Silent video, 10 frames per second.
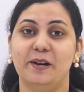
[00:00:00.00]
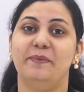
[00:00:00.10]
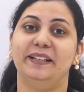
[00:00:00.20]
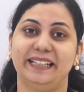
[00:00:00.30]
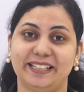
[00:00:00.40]

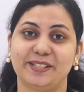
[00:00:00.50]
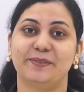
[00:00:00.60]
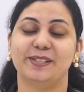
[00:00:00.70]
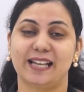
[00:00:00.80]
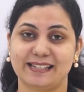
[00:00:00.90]
when teacher
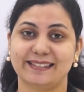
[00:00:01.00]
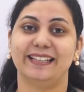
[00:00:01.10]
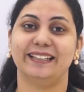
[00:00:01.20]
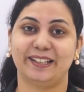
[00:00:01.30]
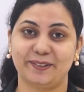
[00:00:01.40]
was
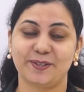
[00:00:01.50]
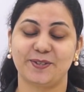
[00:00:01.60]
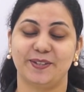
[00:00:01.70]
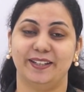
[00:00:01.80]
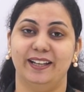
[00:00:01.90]
asking the
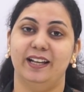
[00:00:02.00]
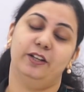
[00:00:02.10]
question.